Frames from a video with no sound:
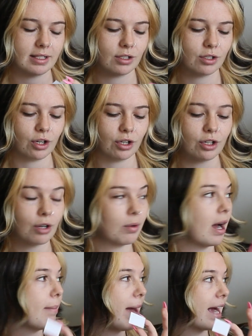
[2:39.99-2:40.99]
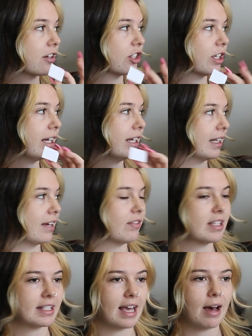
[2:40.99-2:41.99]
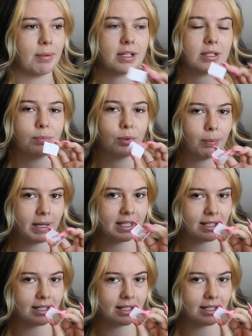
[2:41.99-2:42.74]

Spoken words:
So you know what, I'm actually going to leave this out because Book